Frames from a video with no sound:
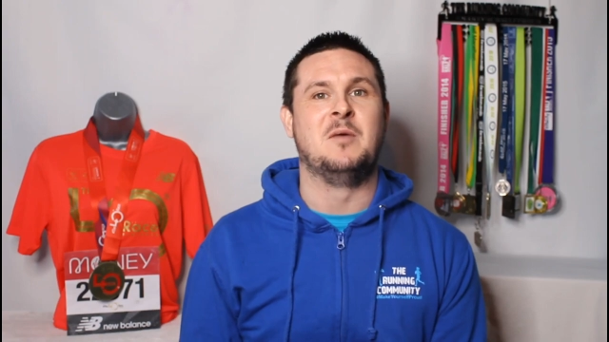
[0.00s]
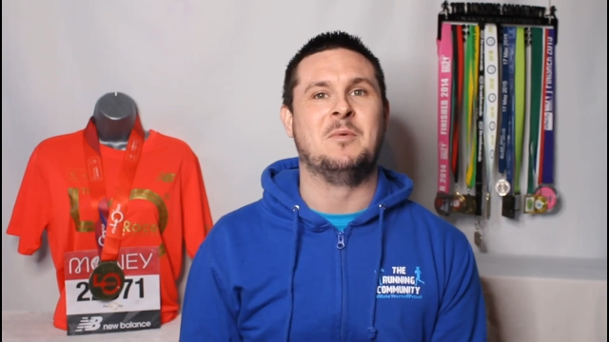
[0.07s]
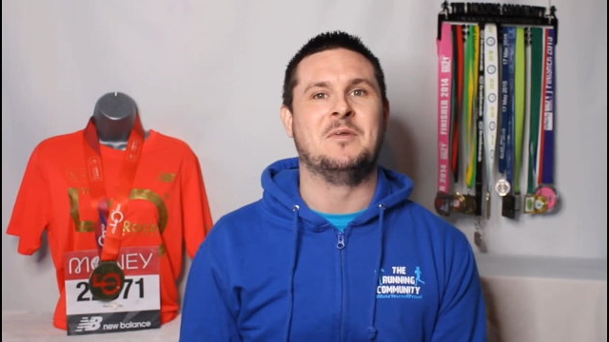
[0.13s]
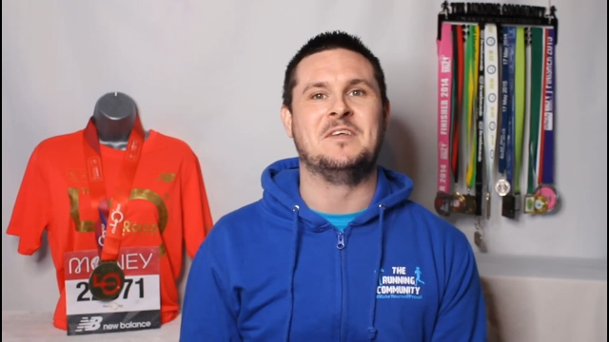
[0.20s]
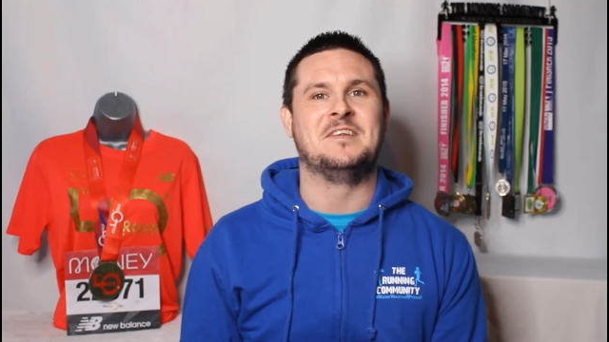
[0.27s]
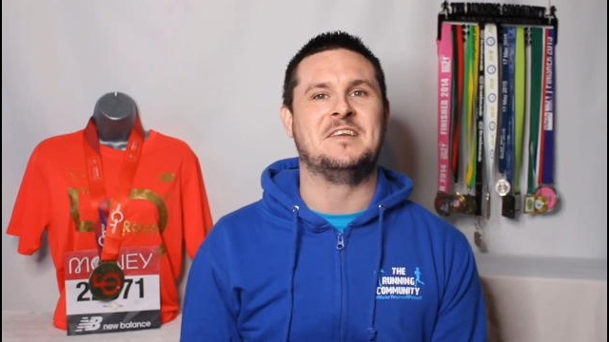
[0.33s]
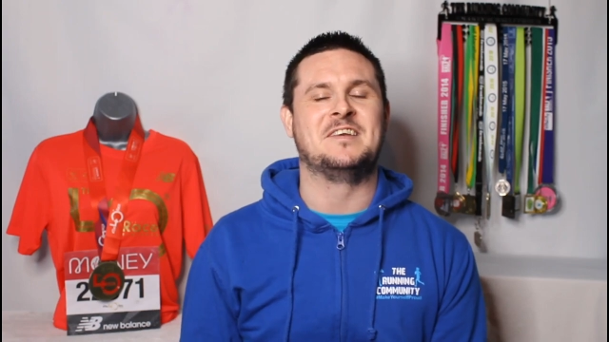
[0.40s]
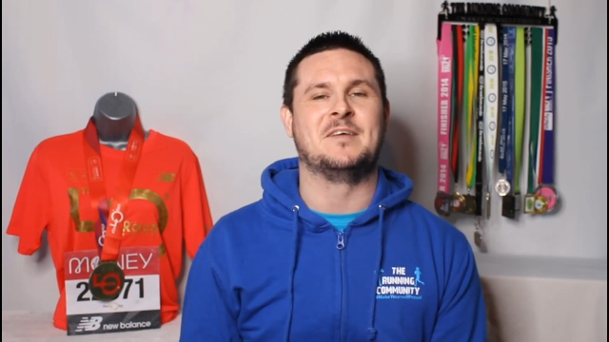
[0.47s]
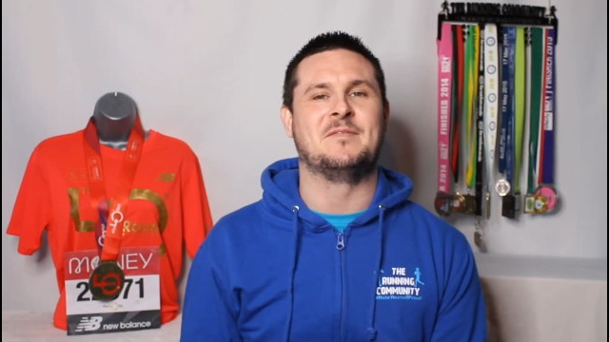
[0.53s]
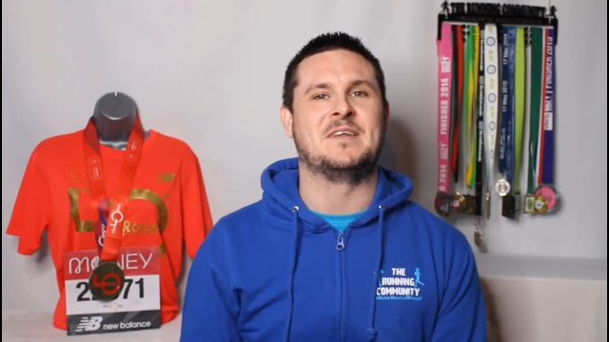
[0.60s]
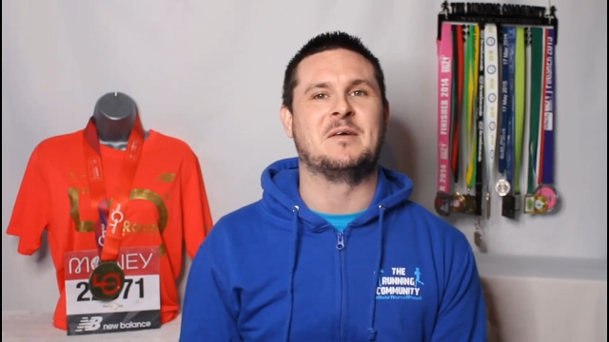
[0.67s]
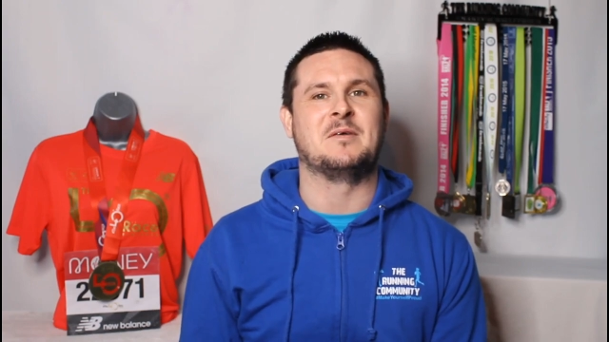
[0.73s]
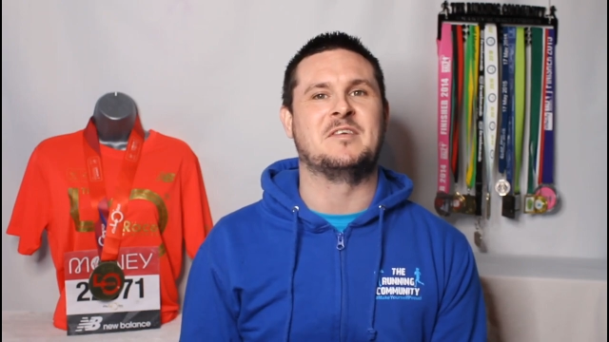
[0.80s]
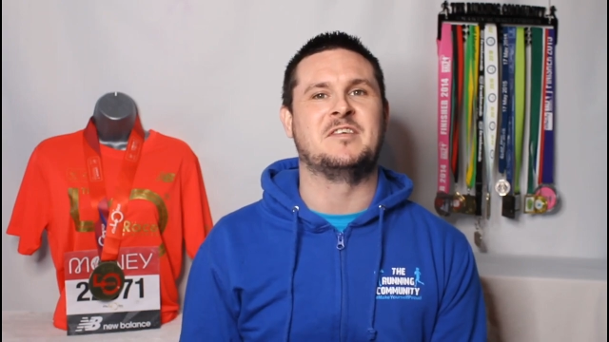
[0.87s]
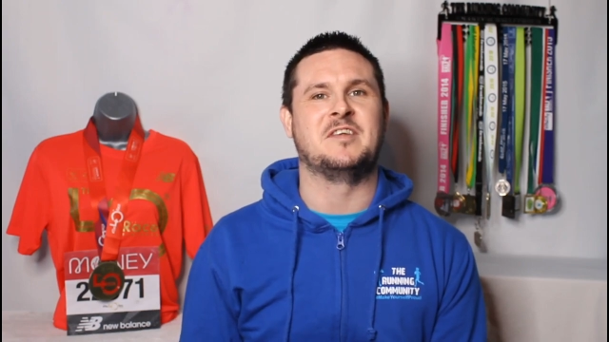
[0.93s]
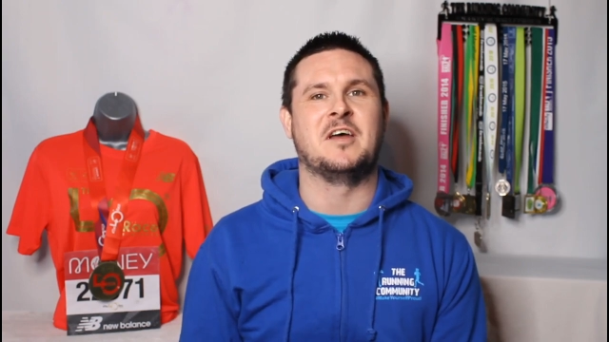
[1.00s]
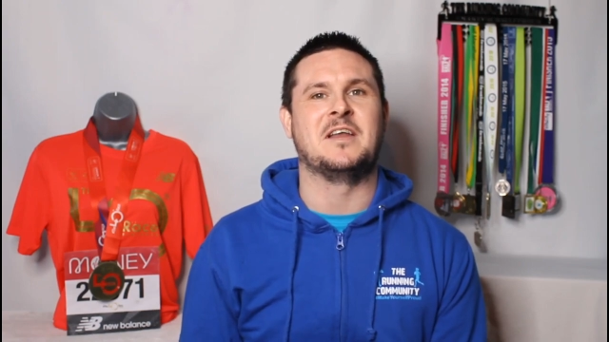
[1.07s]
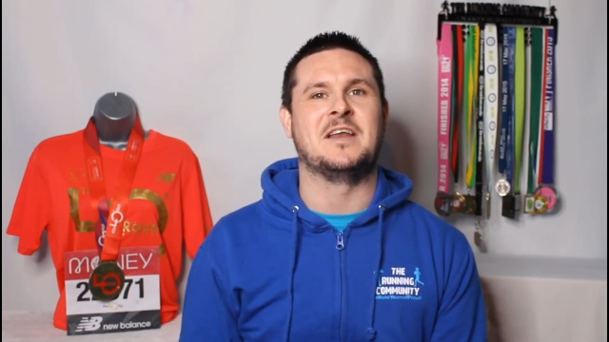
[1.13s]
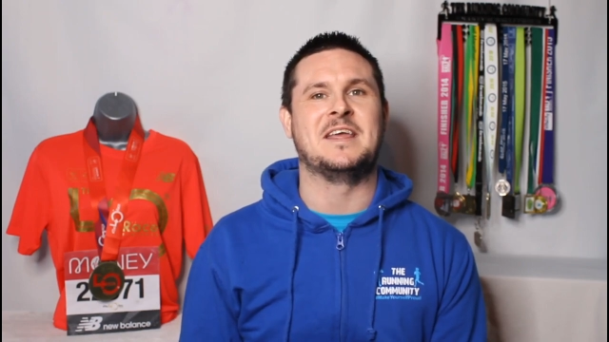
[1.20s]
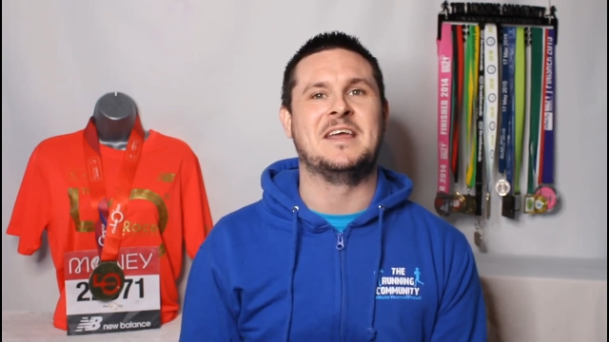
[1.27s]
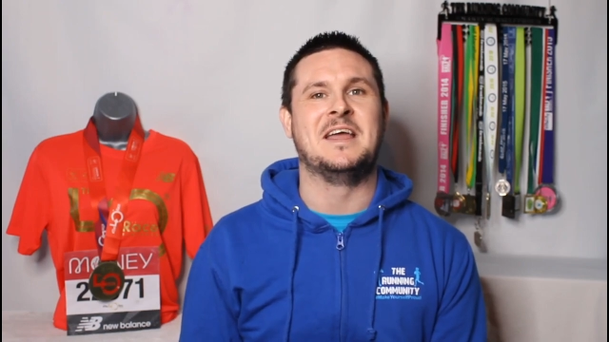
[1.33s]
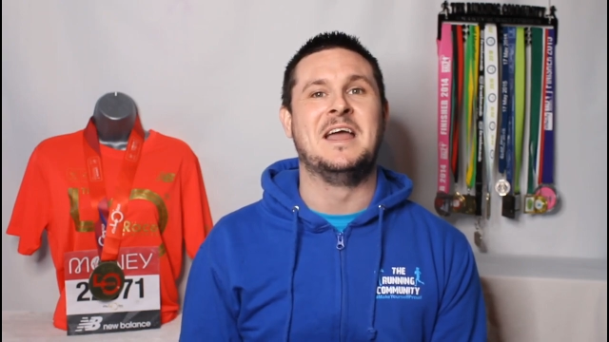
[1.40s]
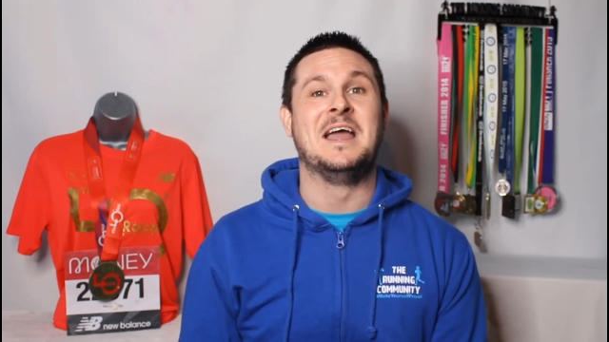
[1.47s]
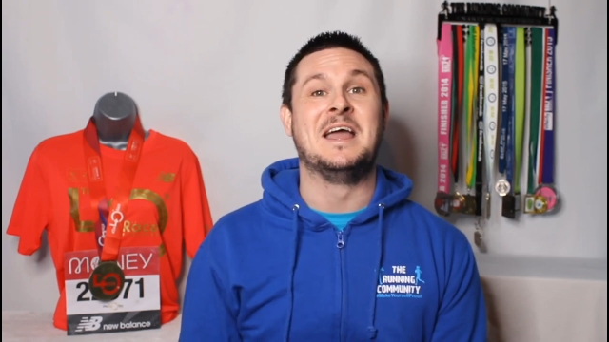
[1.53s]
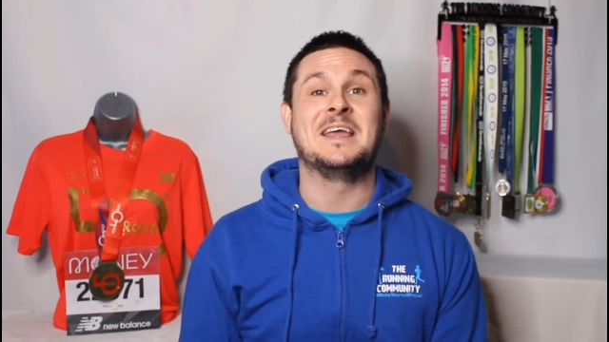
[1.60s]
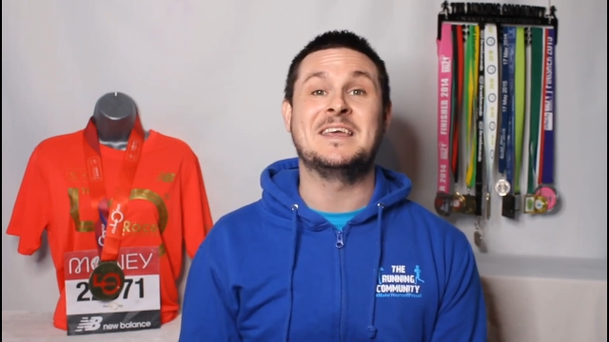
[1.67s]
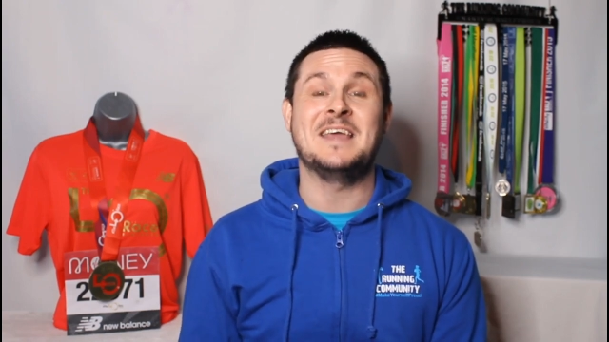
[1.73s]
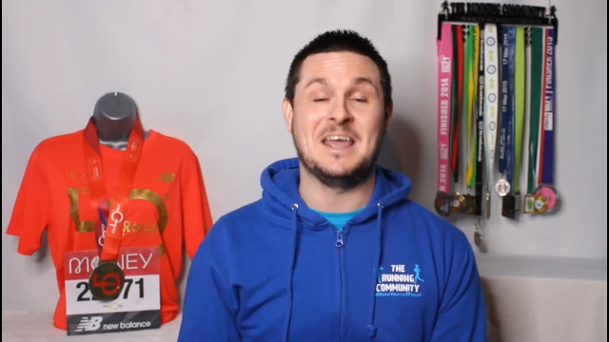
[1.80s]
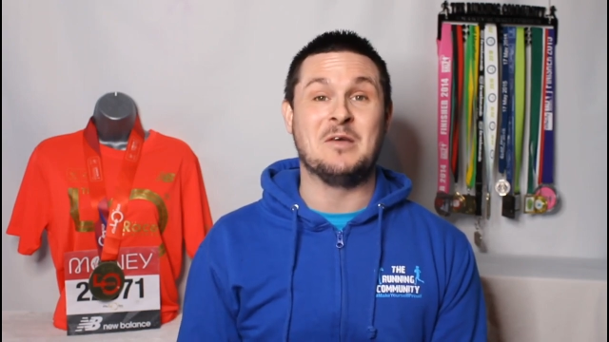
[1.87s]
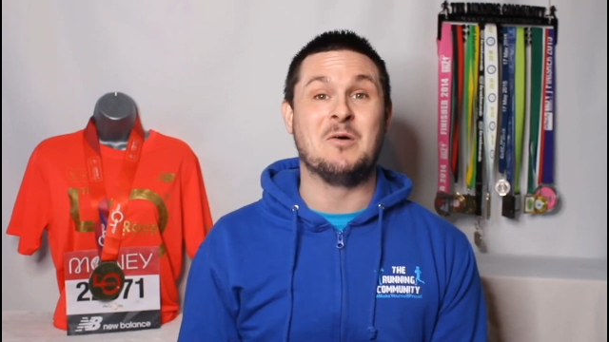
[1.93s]
but this is something that is certainly
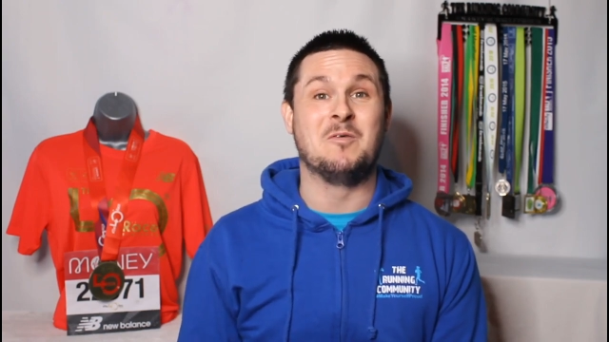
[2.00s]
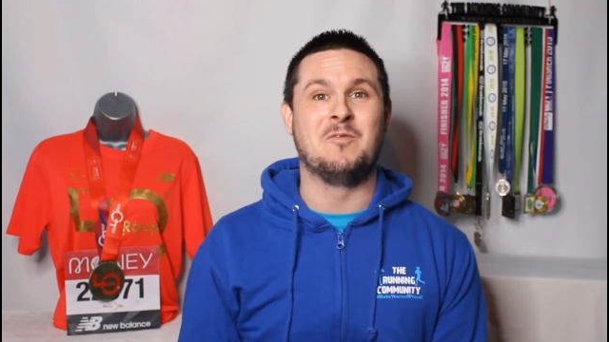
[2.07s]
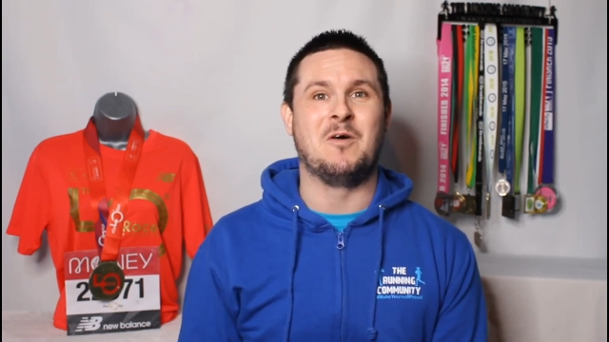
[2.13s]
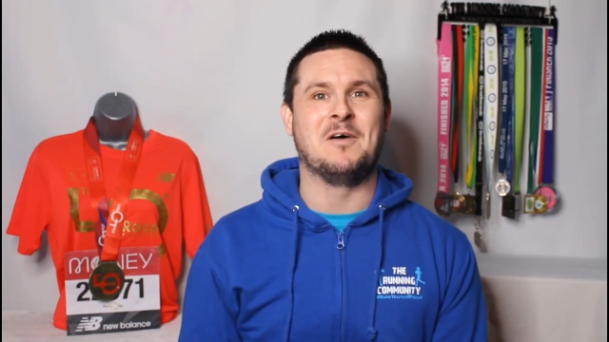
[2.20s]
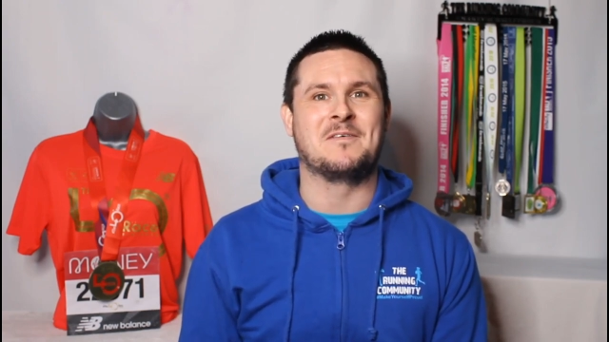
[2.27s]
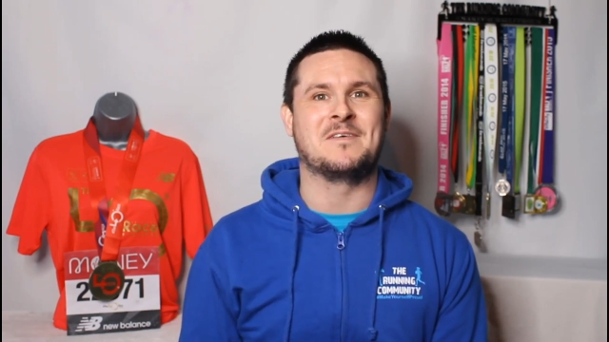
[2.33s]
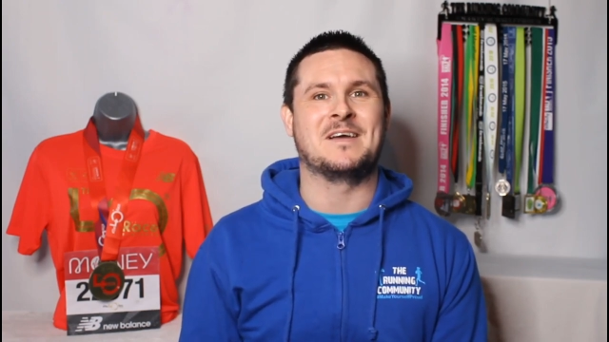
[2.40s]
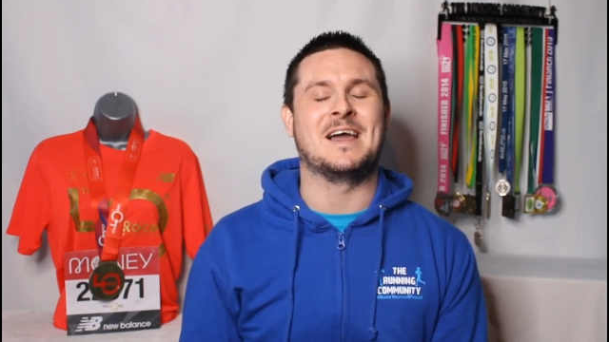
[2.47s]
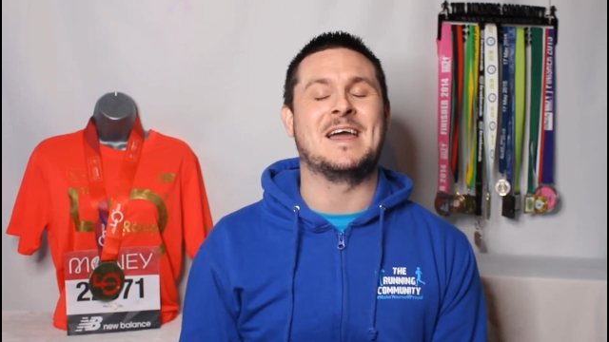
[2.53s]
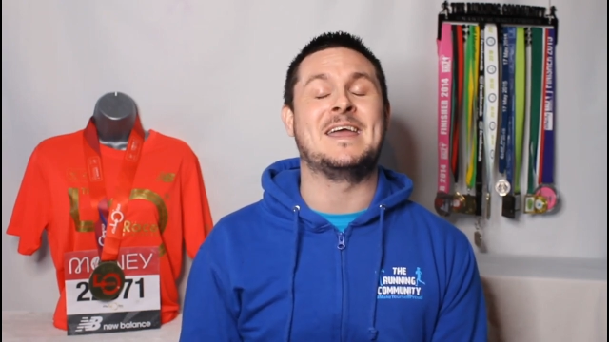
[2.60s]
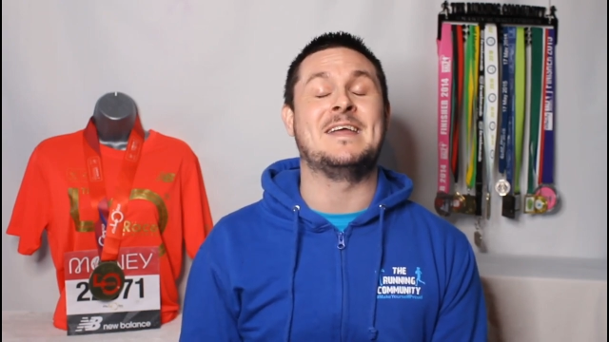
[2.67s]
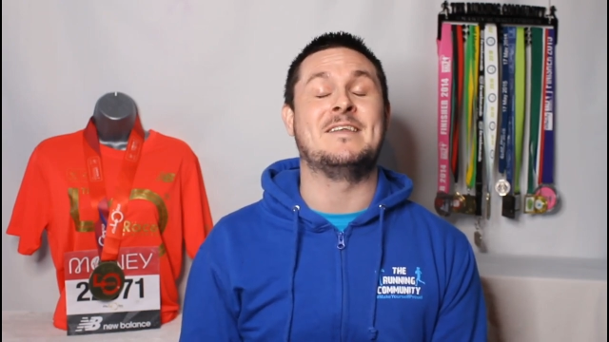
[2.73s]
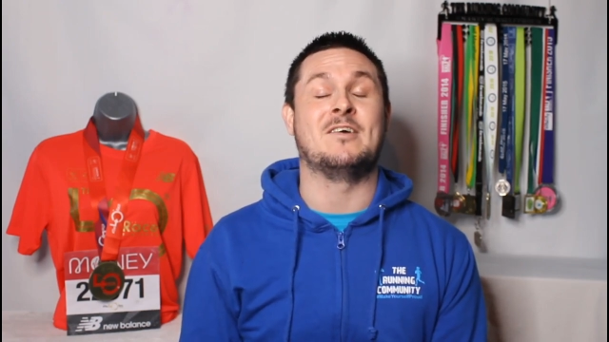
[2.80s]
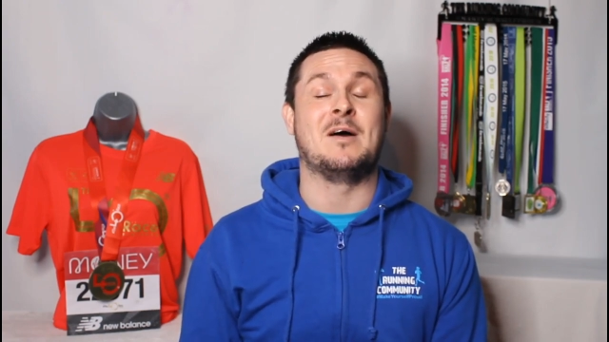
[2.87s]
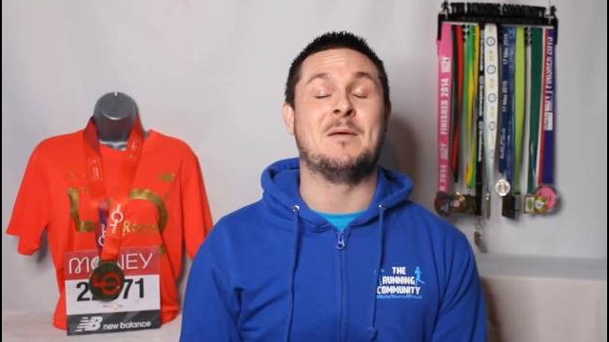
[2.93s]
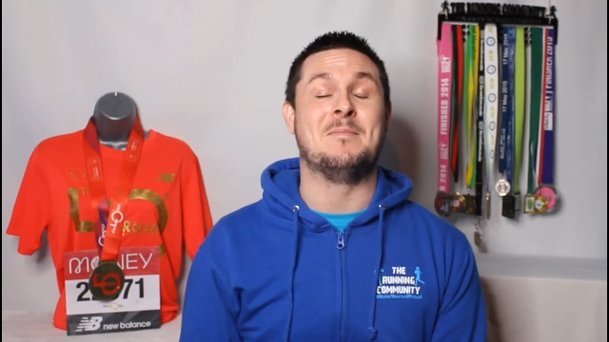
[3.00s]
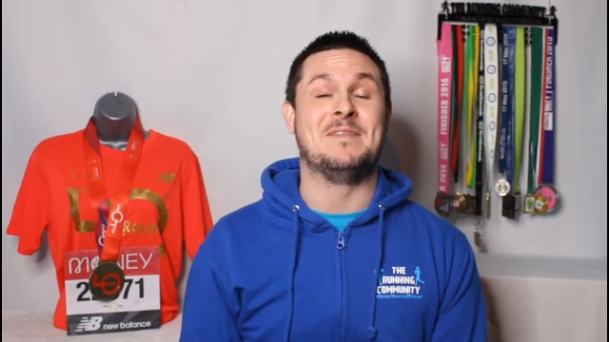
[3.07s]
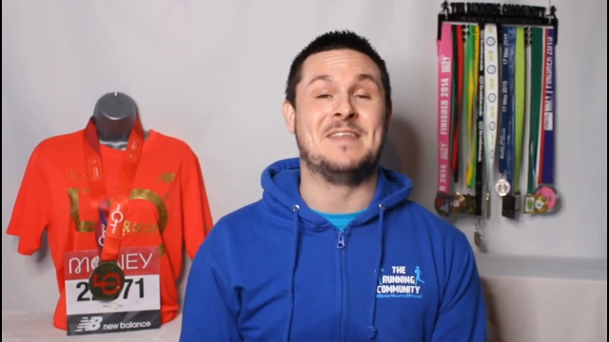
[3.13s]
get your 5K time